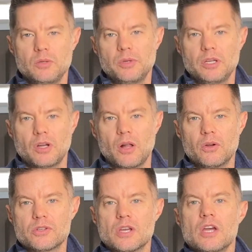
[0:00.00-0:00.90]

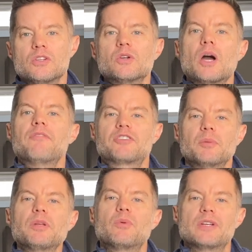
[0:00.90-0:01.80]
million to
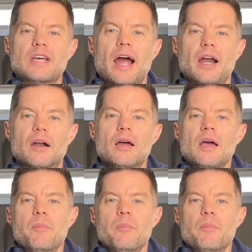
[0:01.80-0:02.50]
comfortably retire.